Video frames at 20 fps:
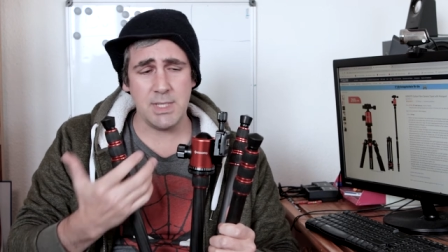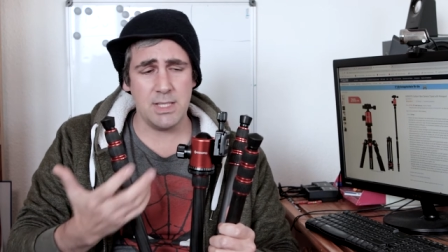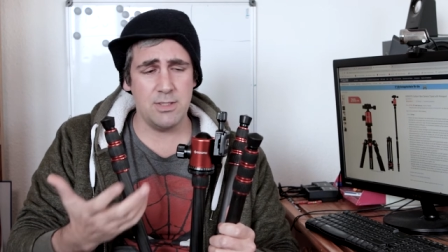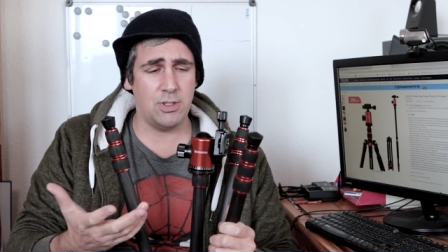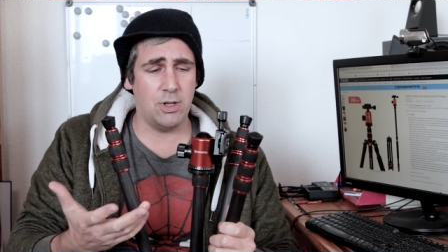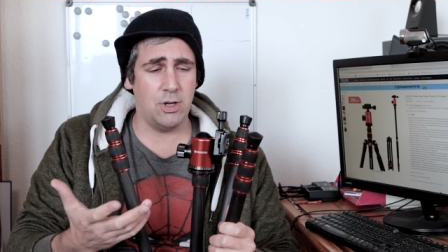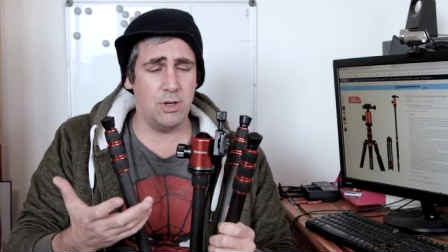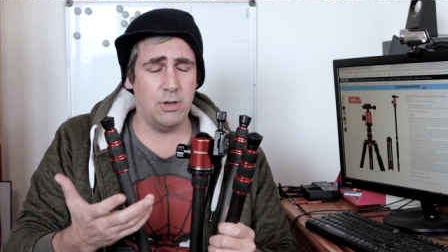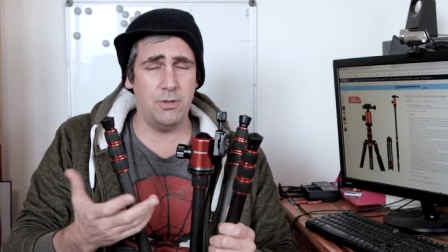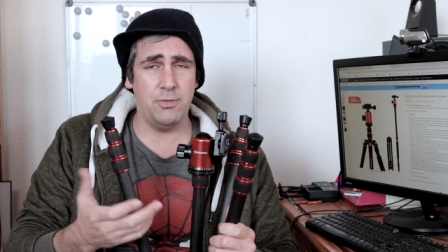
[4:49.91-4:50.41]

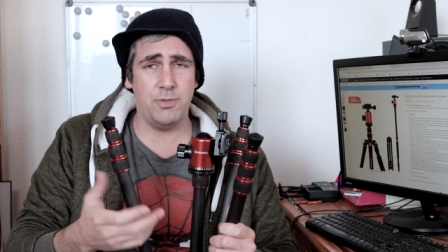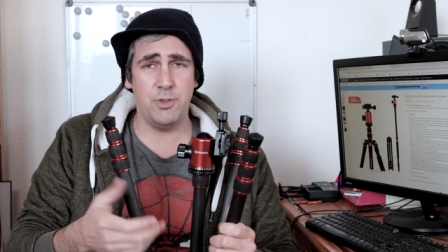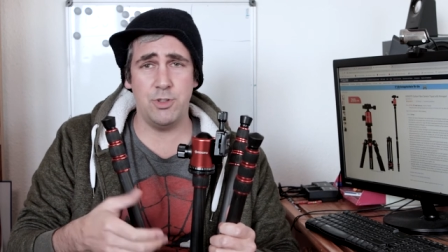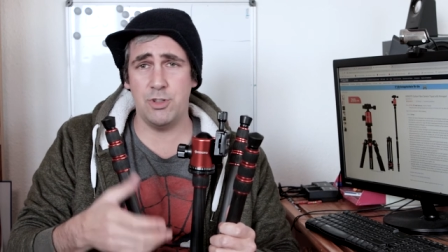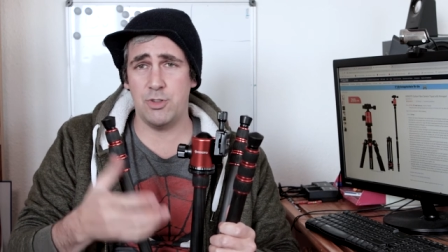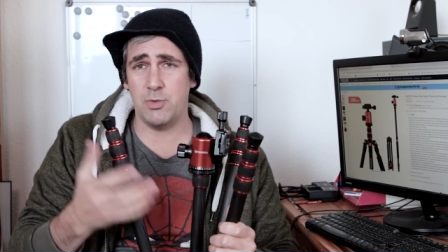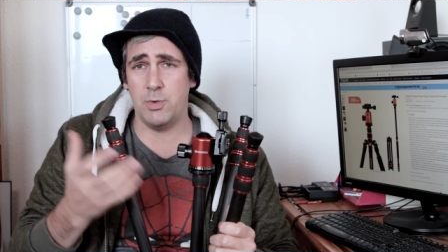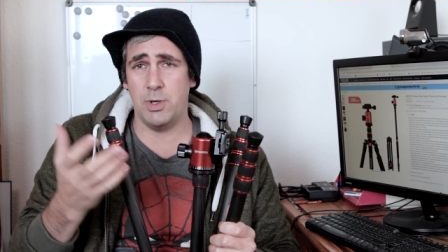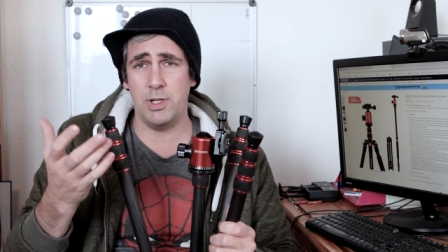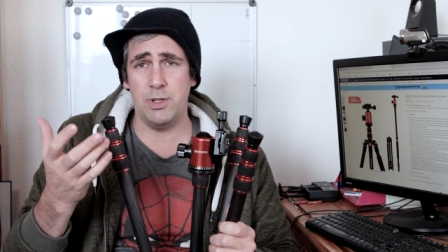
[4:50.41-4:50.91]
So if you
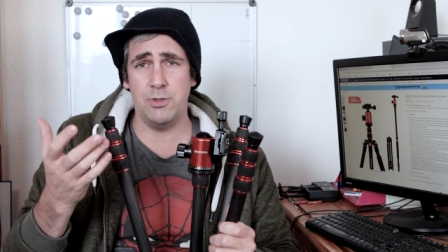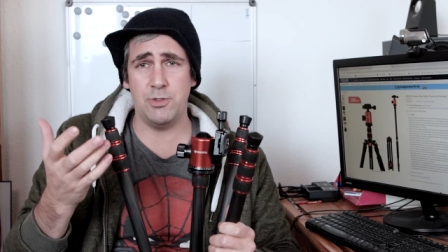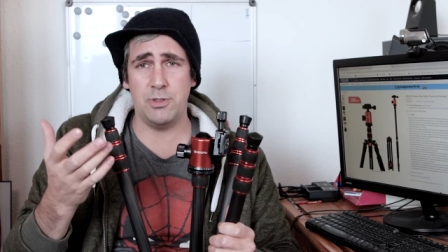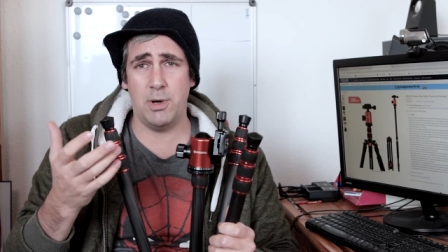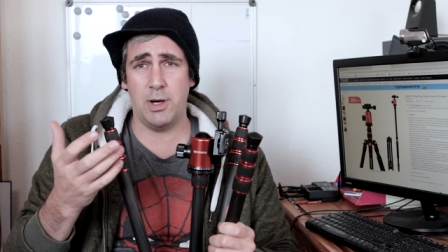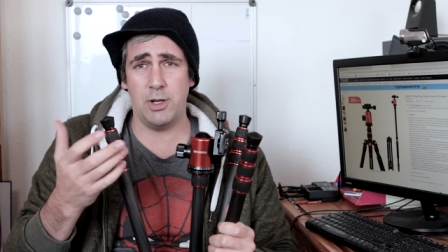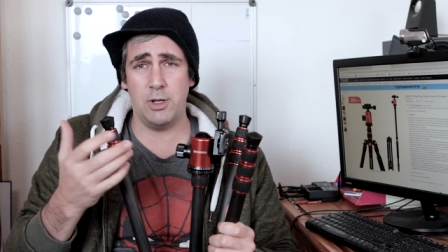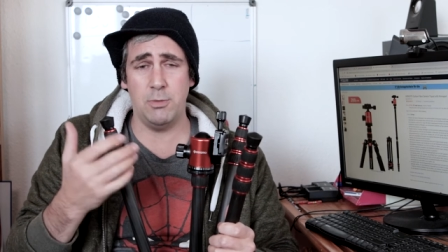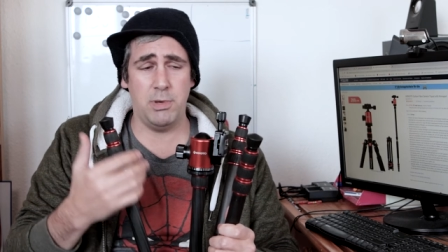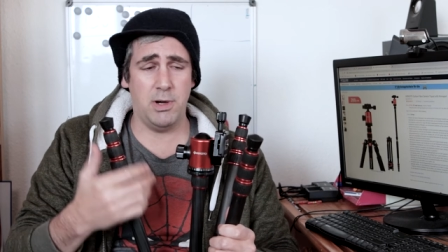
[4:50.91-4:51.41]
just want to use a
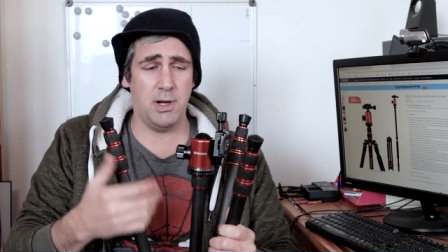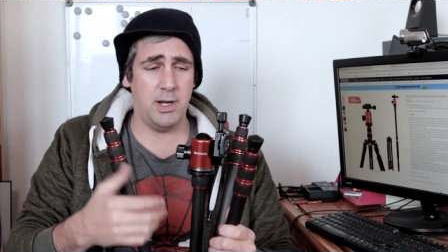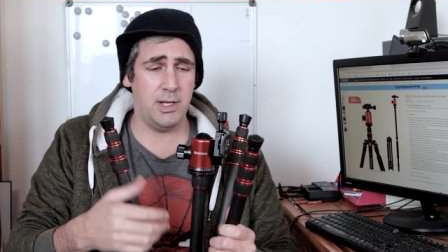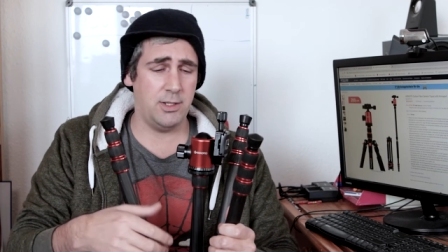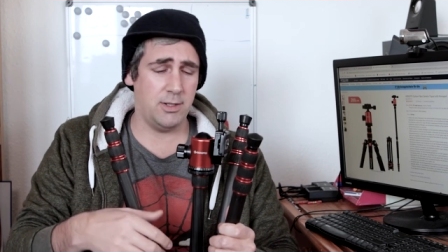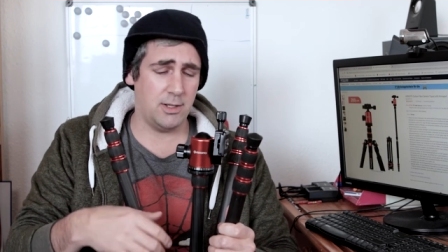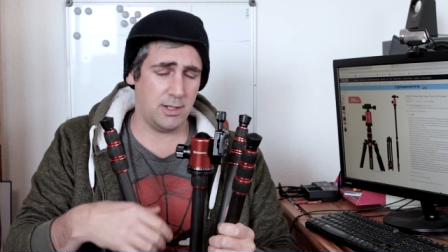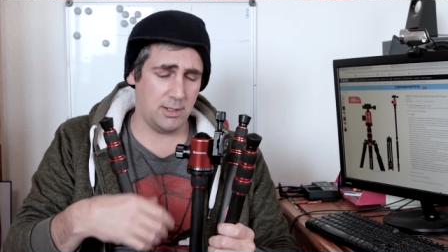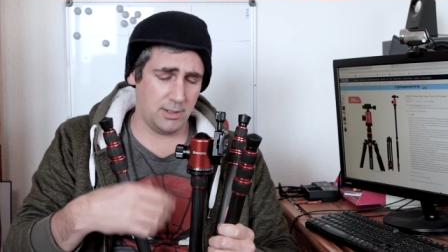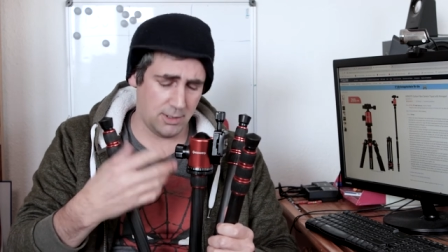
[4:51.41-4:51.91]
monopod,
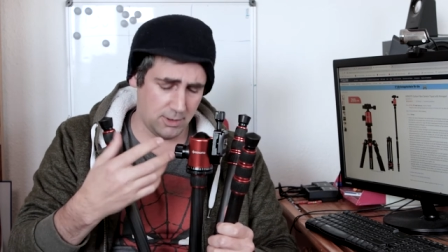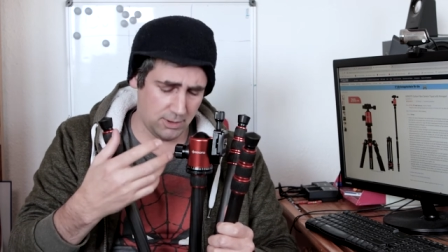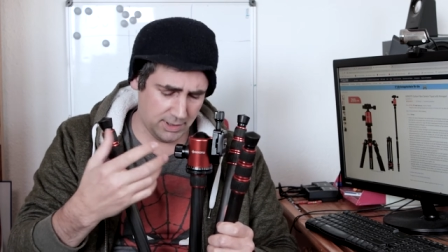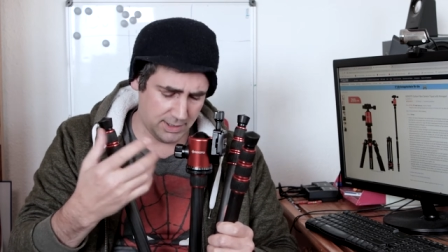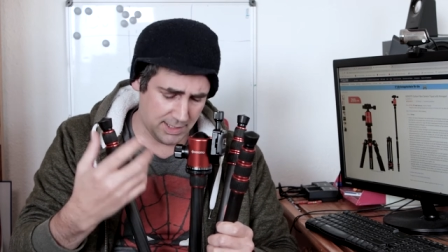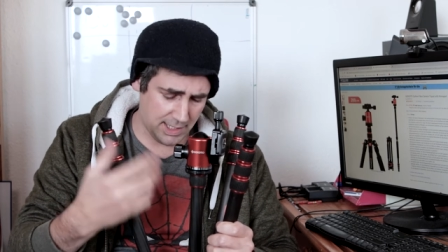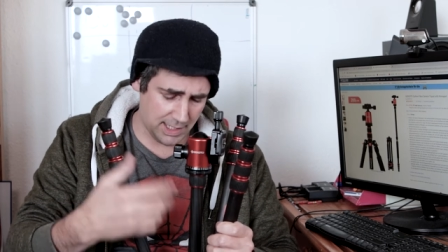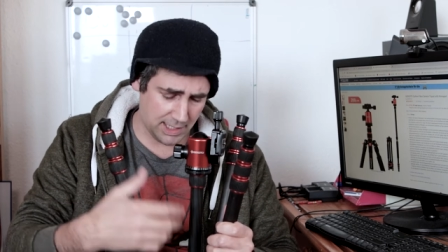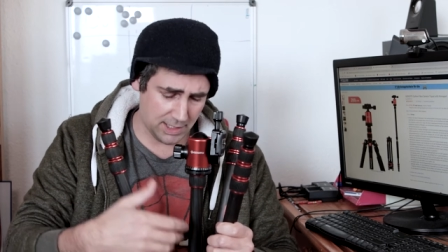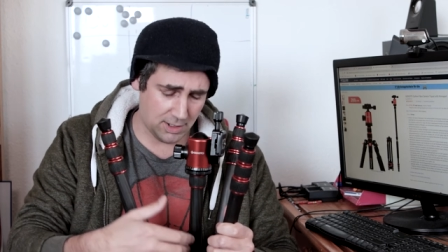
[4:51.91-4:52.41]
you can literally
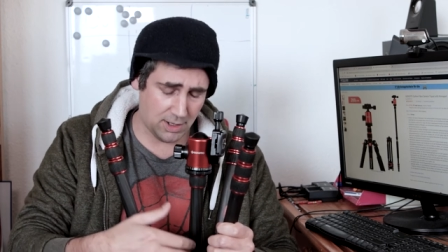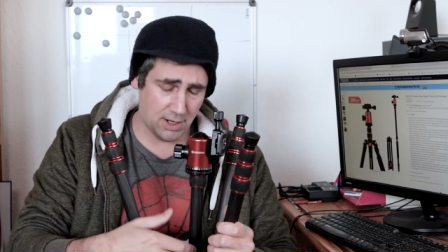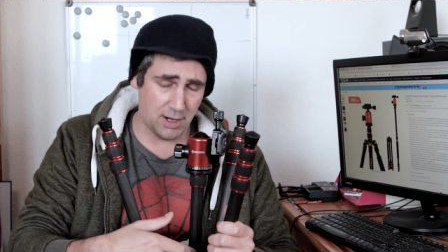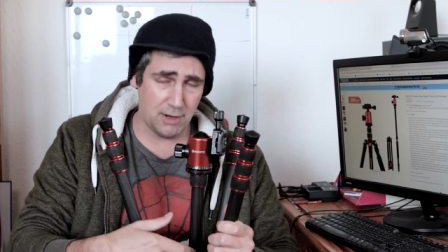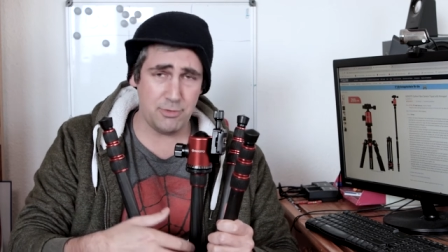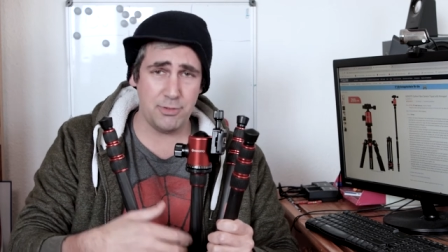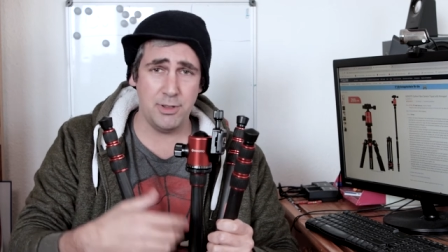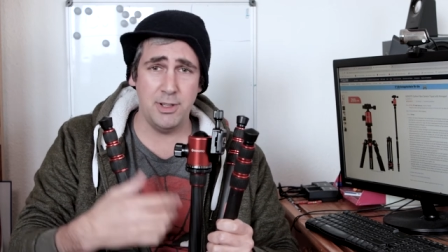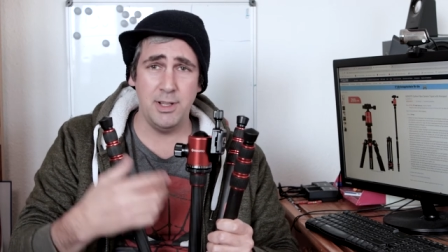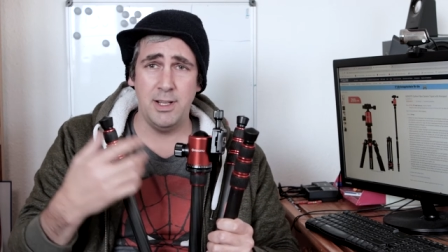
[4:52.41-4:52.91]
take it
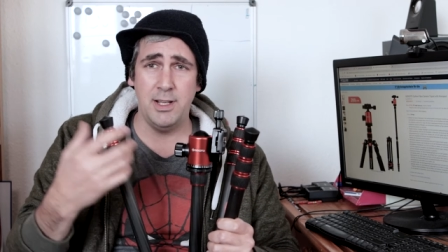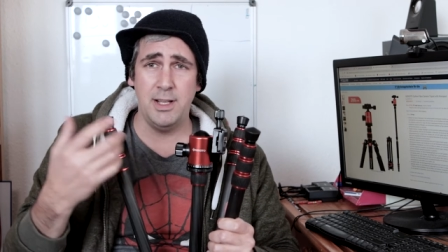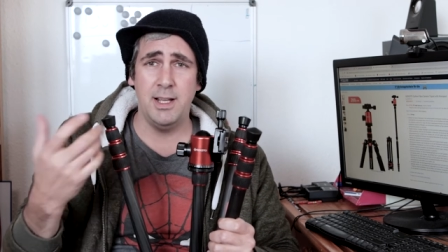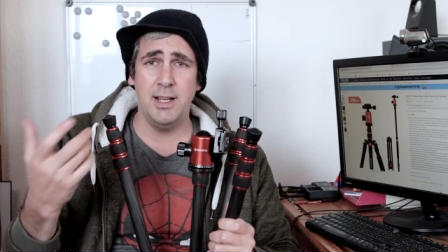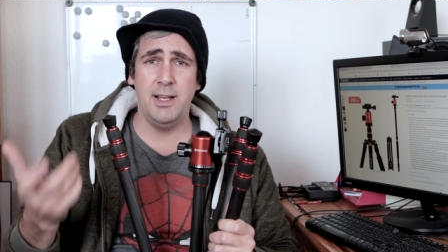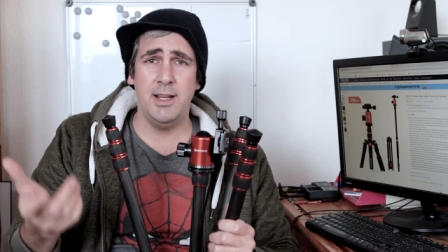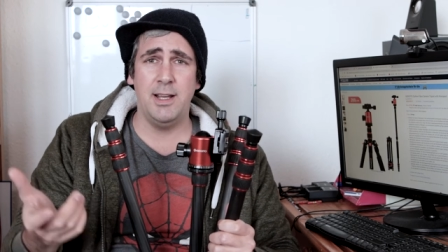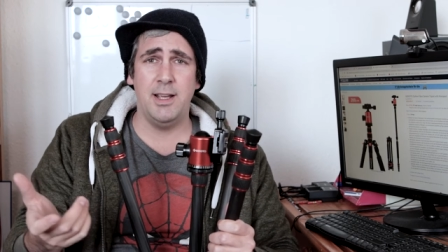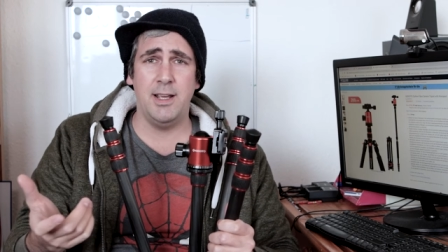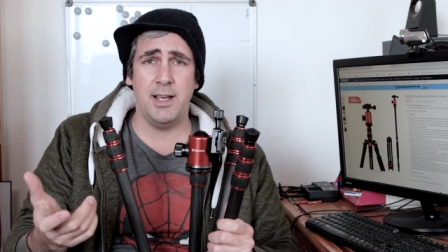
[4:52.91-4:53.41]
off
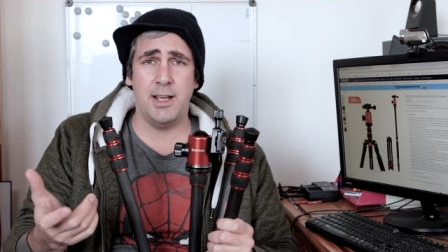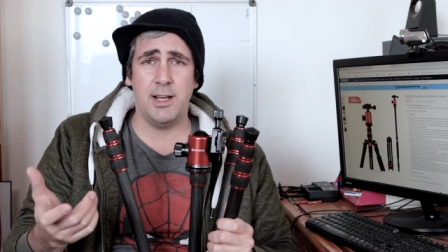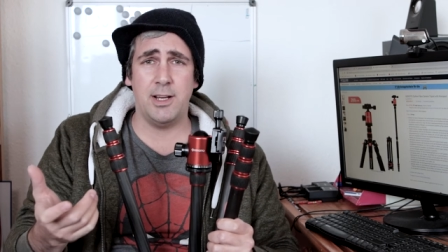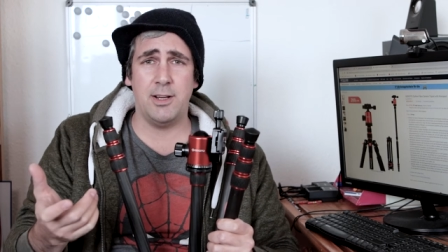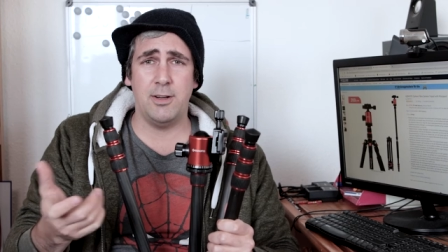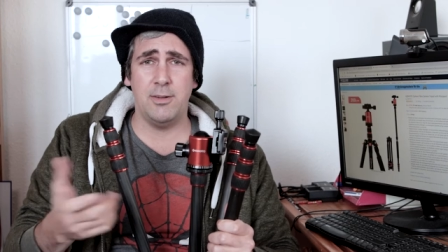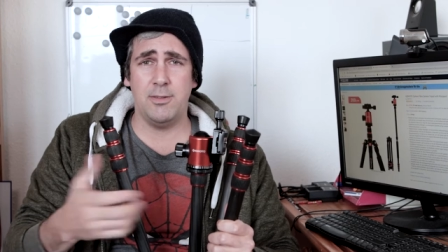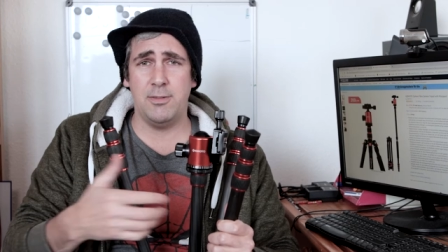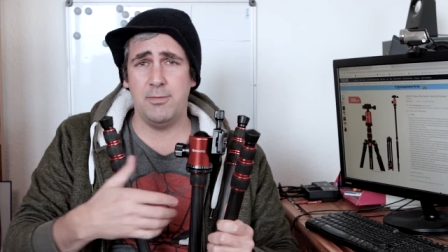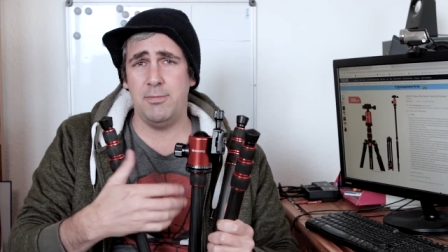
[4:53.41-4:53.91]

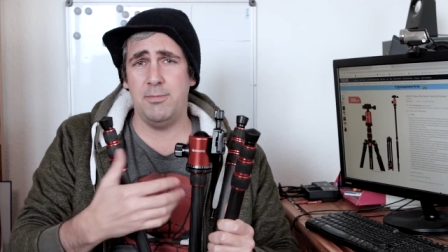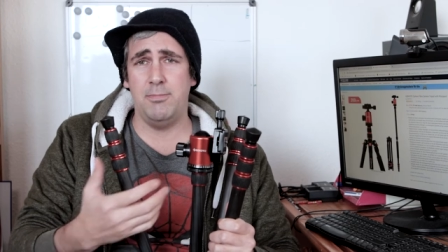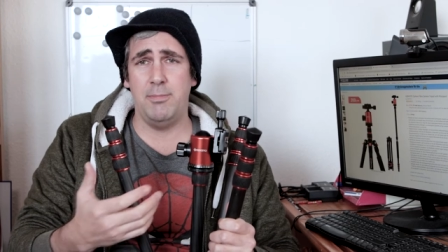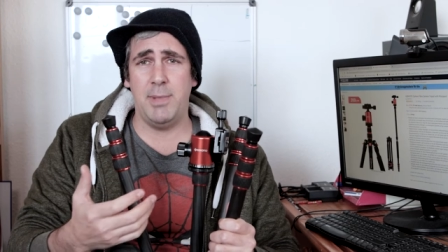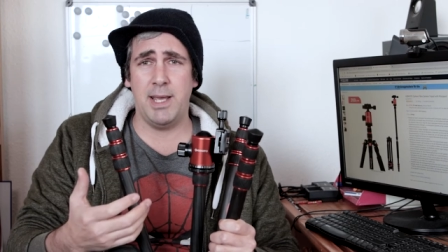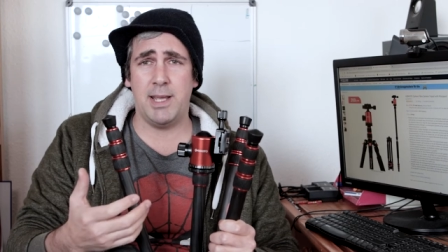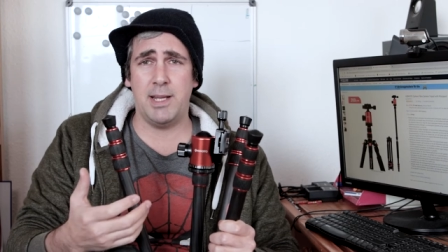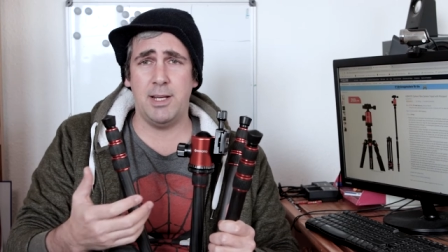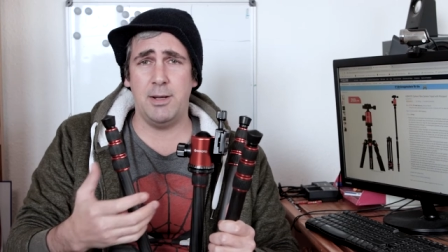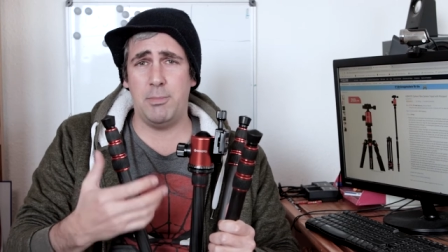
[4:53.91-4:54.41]
and
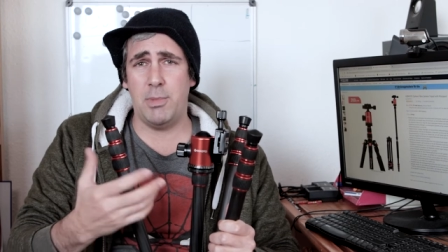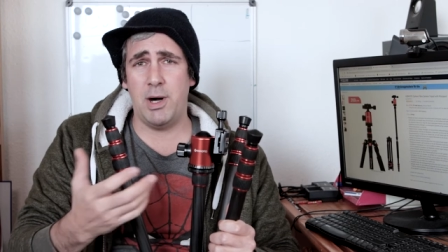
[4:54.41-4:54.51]
make it a